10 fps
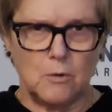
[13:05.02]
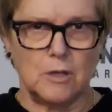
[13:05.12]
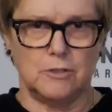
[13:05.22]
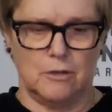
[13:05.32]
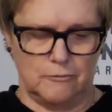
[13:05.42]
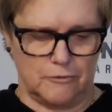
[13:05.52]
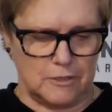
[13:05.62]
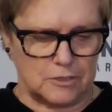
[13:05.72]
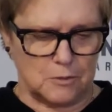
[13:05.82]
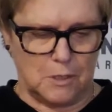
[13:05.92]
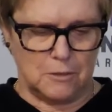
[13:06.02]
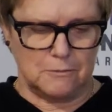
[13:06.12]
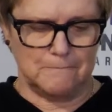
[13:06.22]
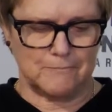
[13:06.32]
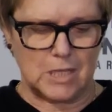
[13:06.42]
well known for this
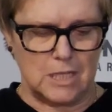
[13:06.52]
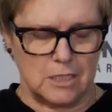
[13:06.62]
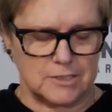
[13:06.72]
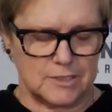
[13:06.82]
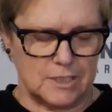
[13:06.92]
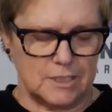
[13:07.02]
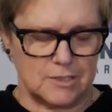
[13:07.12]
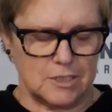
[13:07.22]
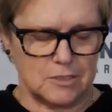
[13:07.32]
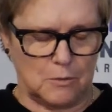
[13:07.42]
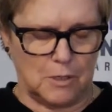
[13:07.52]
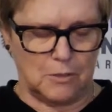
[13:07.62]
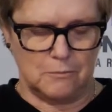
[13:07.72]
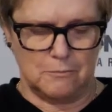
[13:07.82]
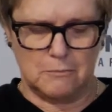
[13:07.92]
quote, and it's this
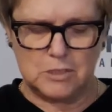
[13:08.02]
quote: